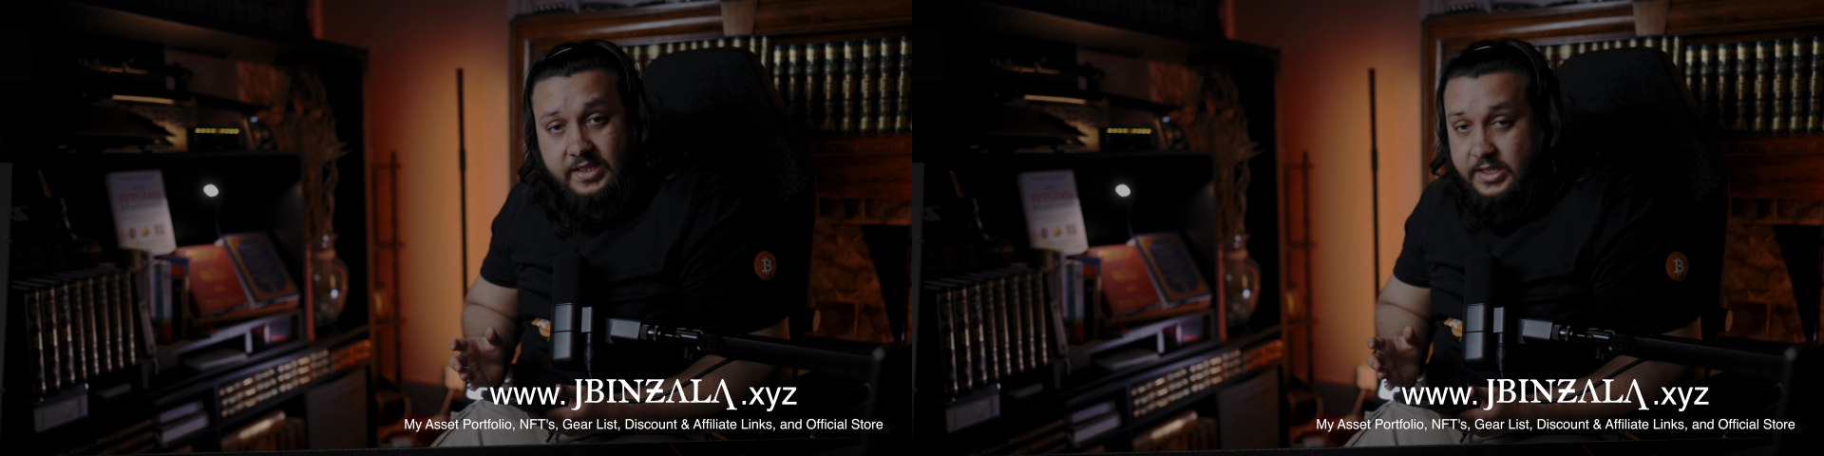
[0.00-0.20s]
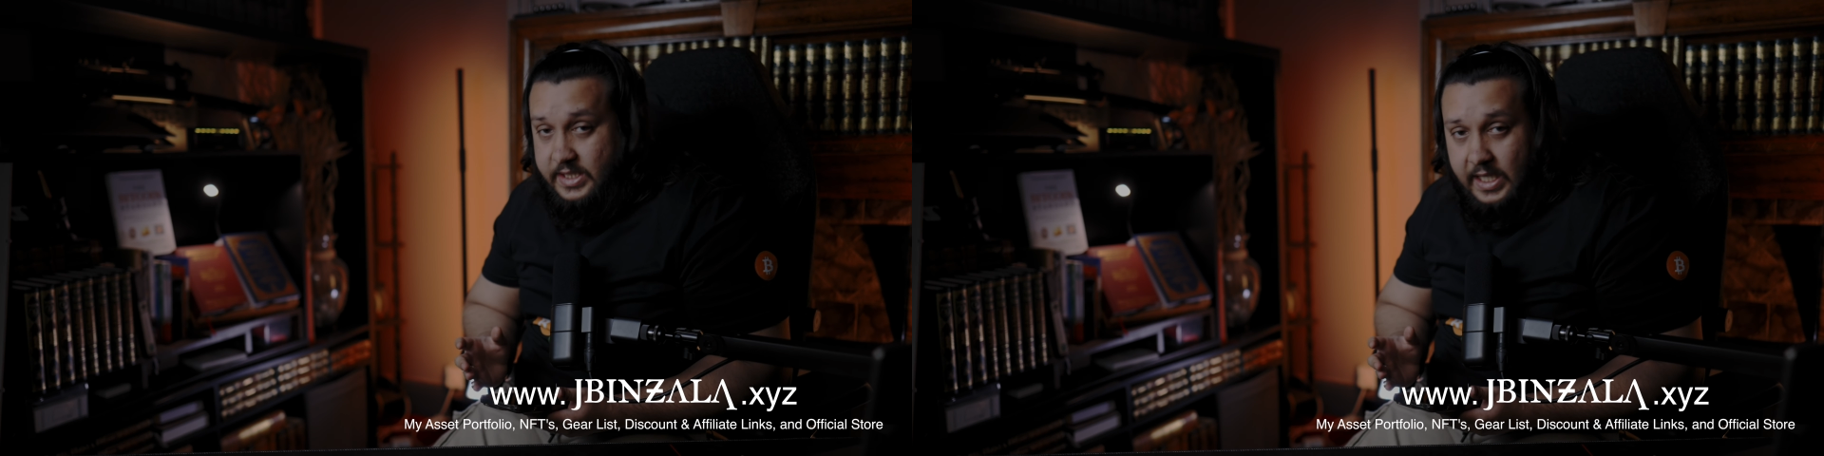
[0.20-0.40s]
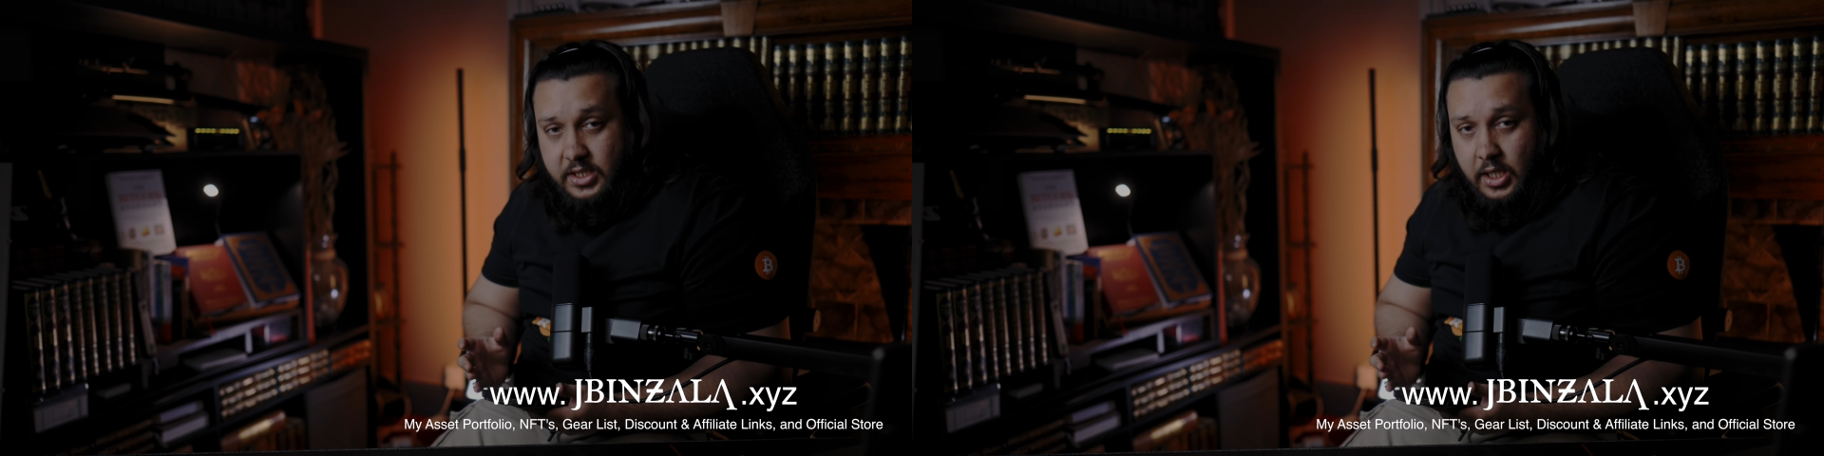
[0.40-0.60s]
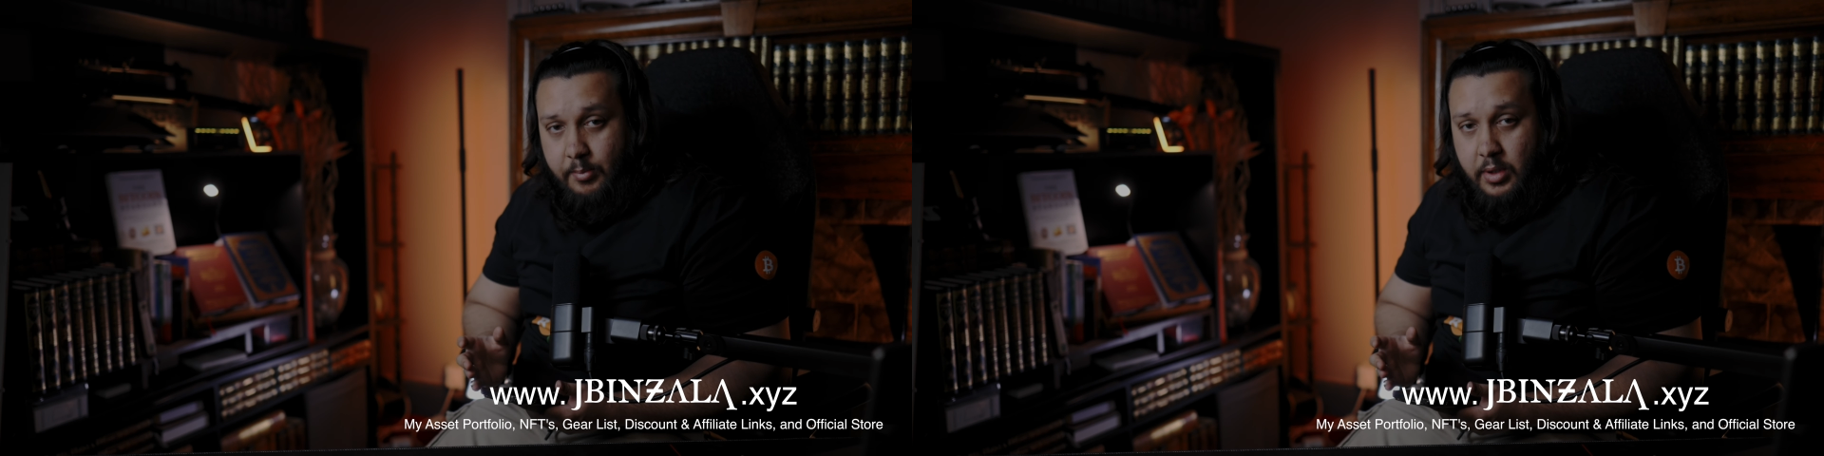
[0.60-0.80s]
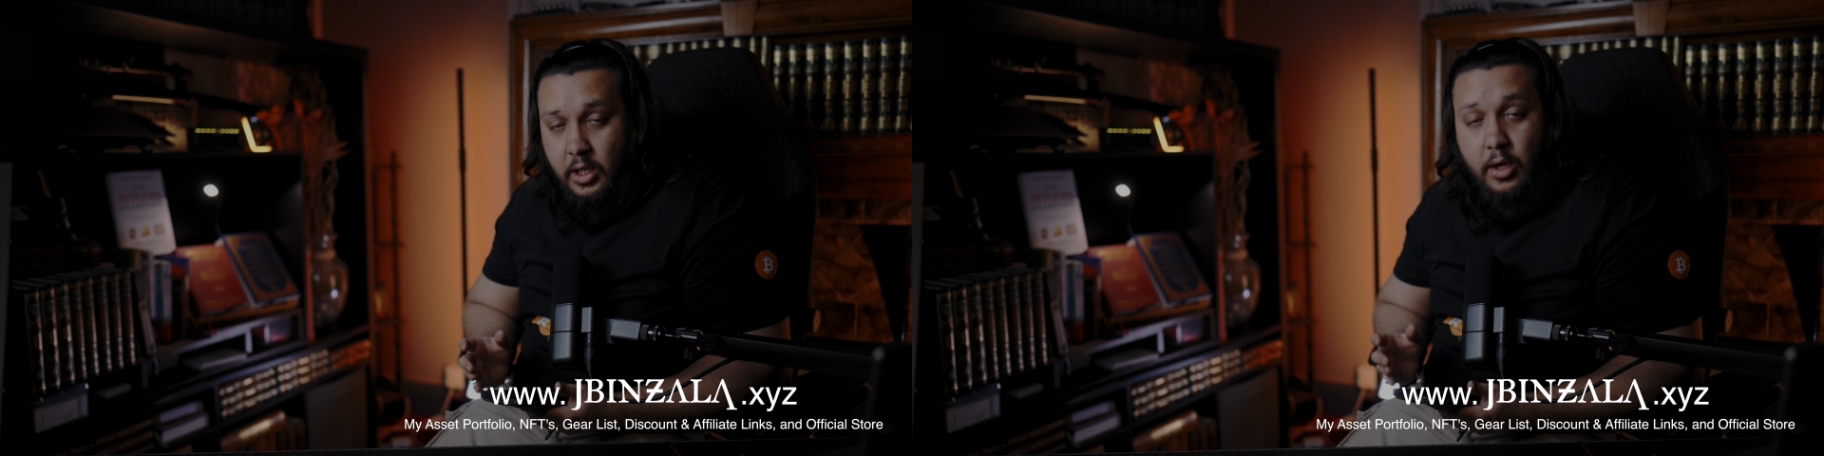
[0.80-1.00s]

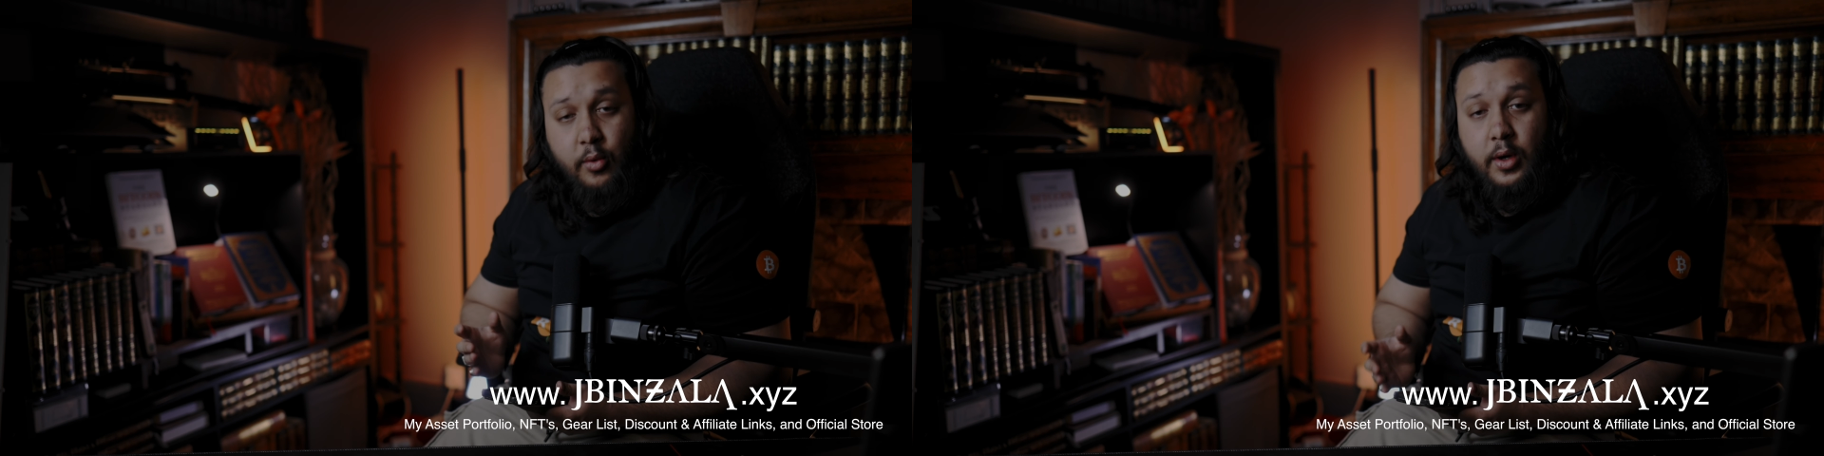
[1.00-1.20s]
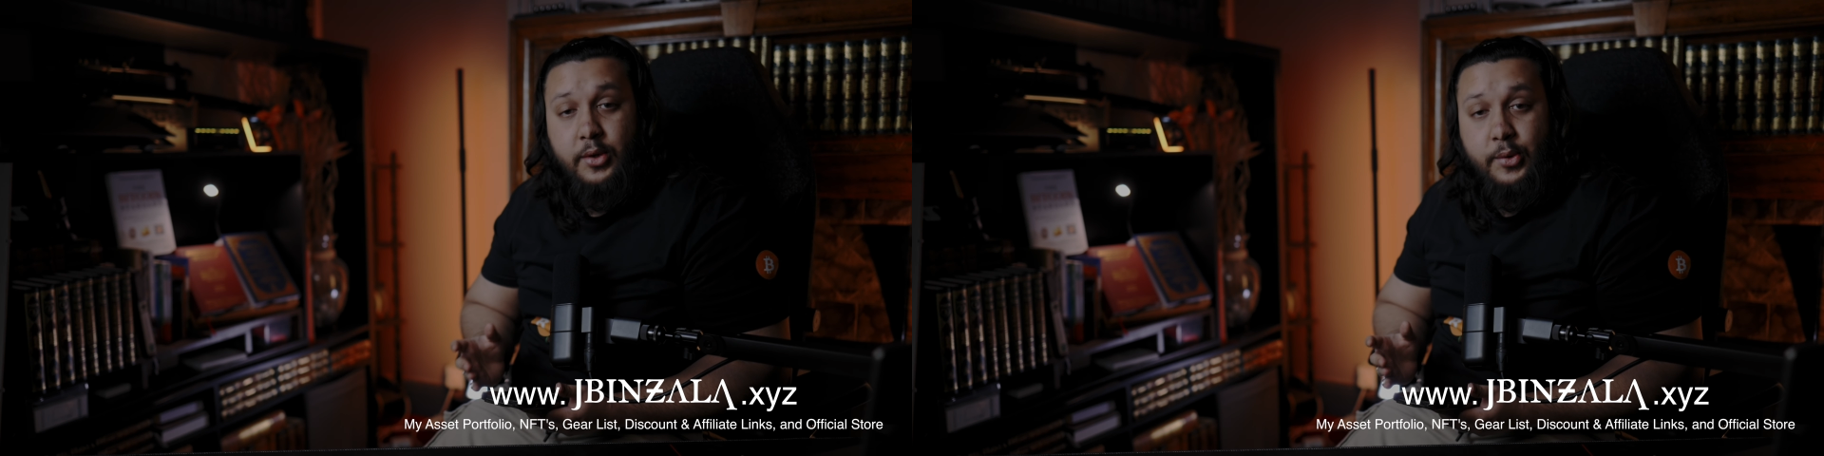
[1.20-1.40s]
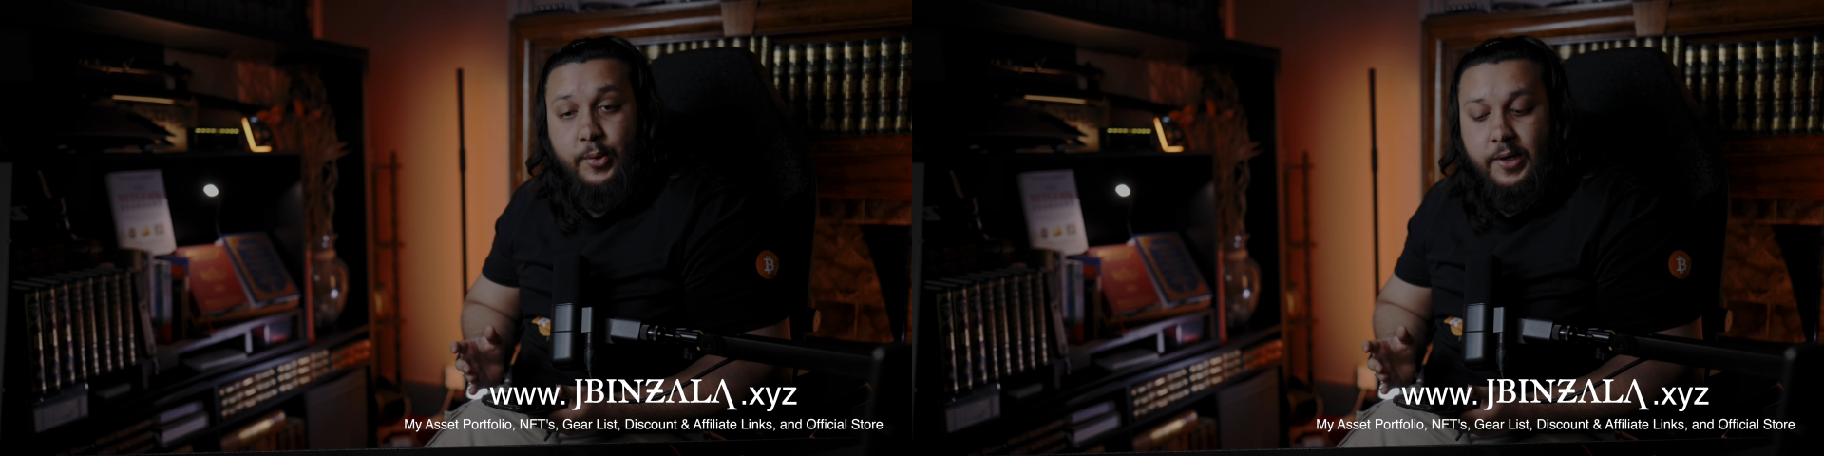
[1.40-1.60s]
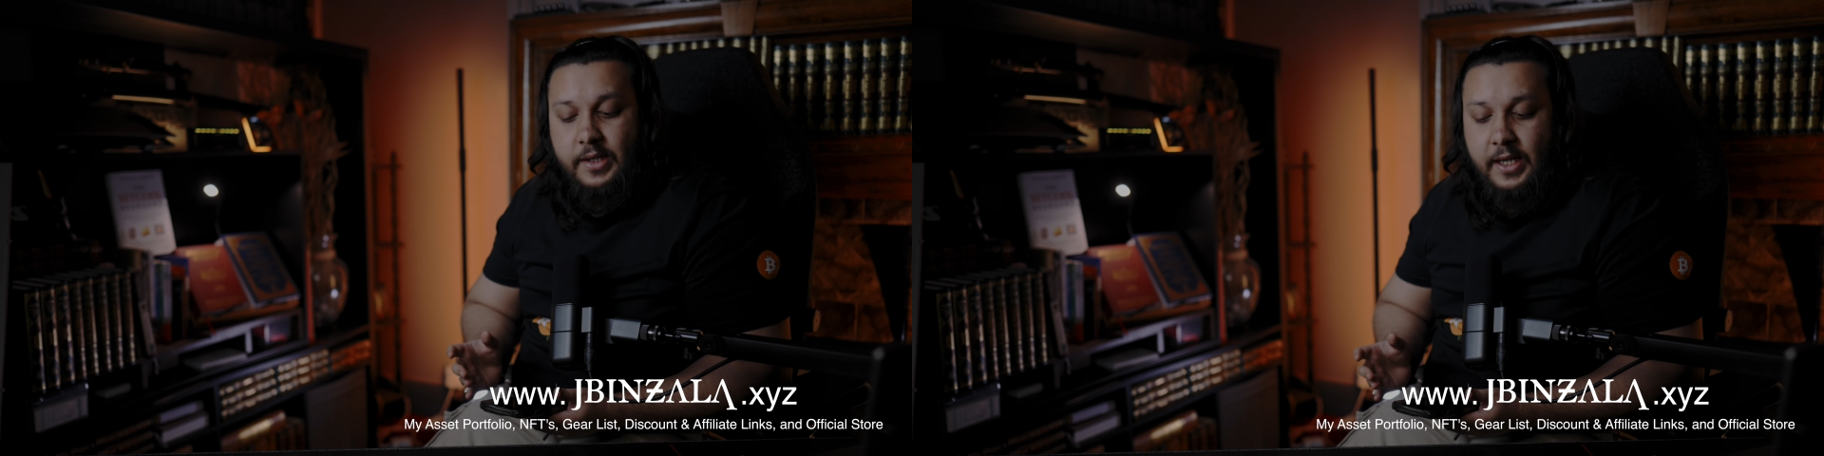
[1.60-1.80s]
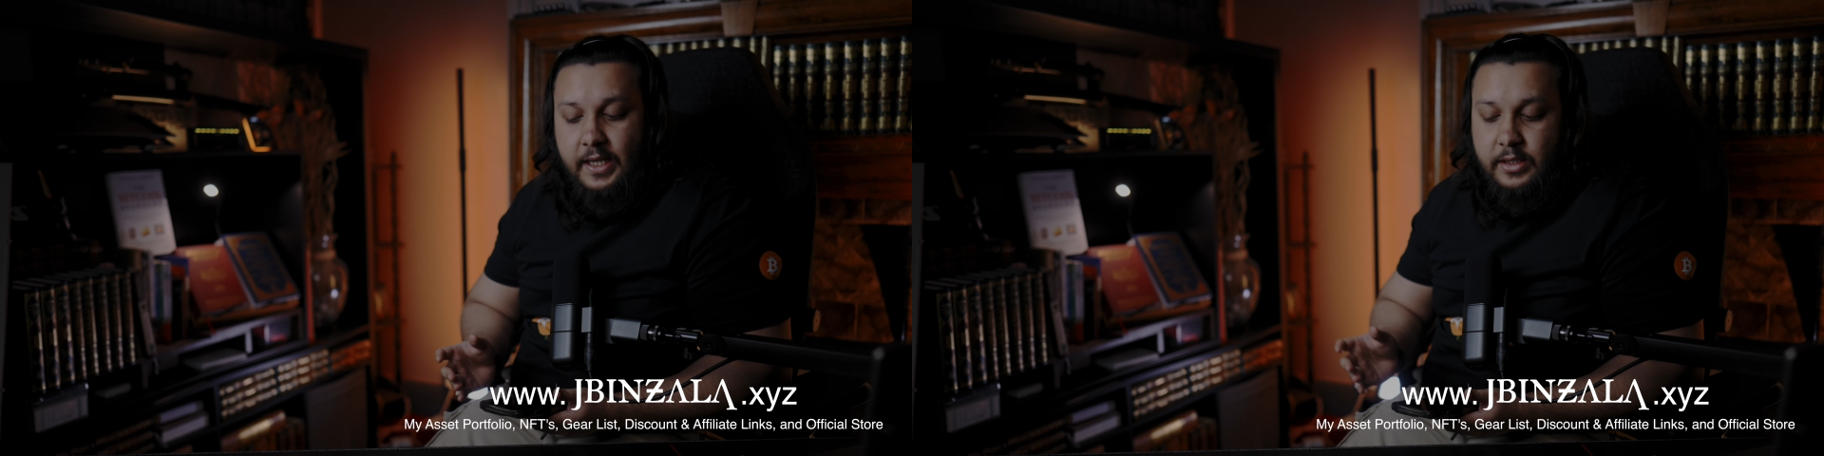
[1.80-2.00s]
setup, what you would
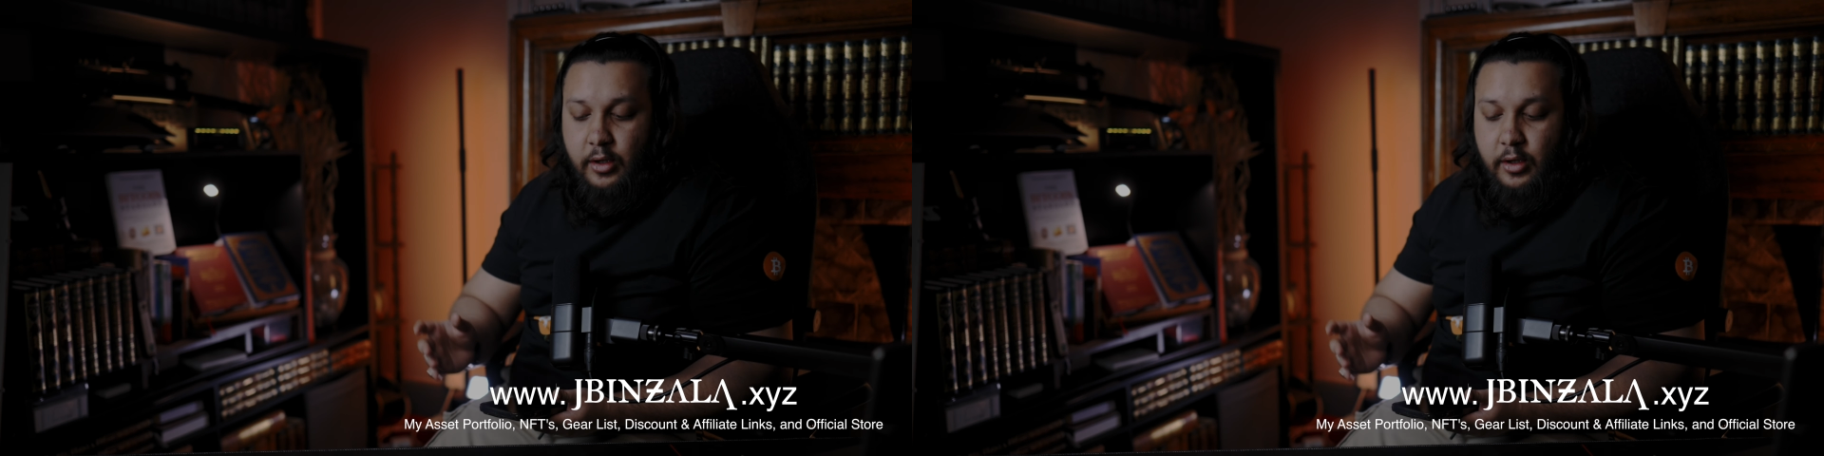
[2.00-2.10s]
need is